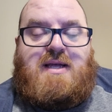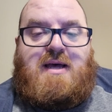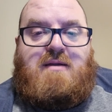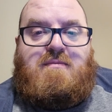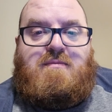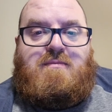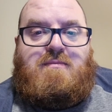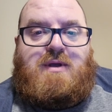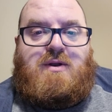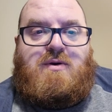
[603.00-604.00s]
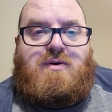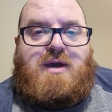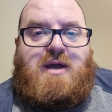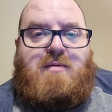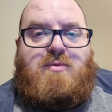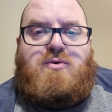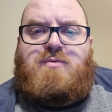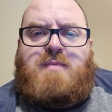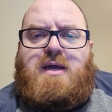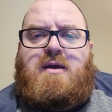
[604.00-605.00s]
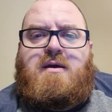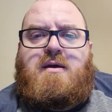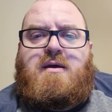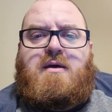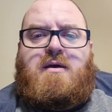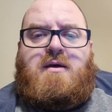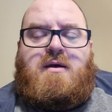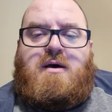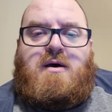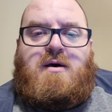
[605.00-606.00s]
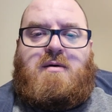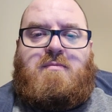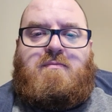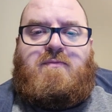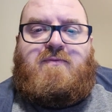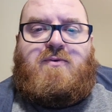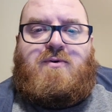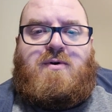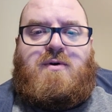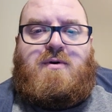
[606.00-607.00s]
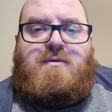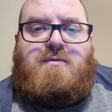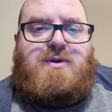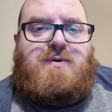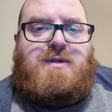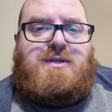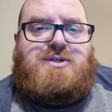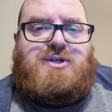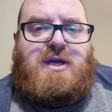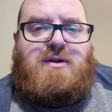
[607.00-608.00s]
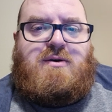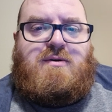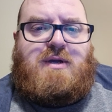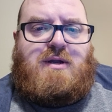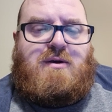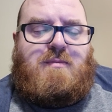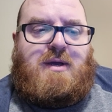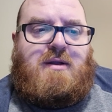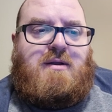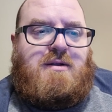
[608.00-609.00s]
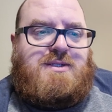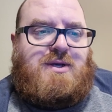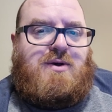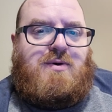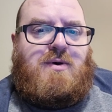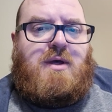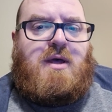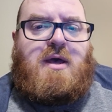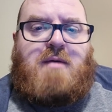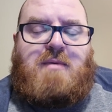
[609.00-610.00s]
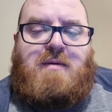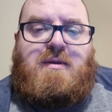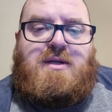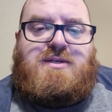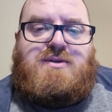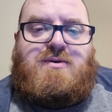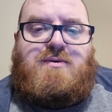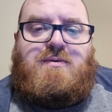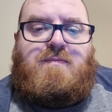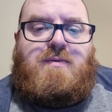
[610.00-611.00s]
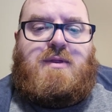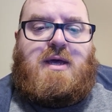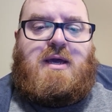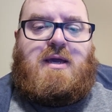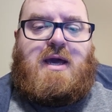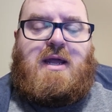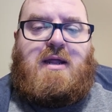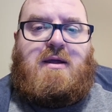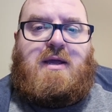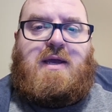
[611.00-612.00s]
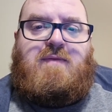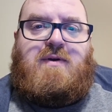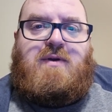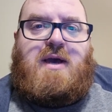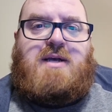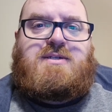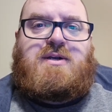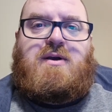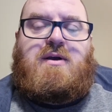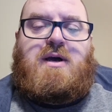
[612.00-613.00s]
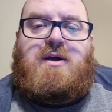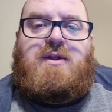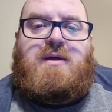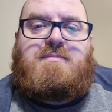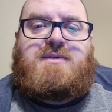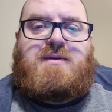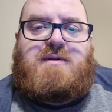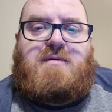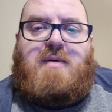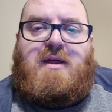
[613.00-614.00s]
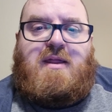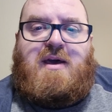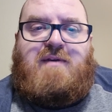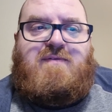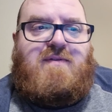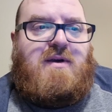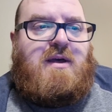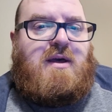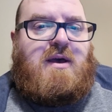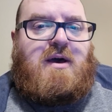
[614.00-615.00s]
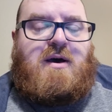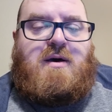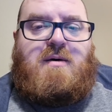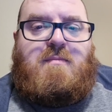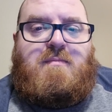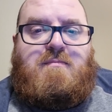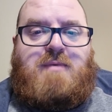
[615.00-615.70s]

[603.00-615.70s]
that kind of mold me for doing this channel. You know what I mean? So maybe this will like kind of give you guys a glimpse into my life. I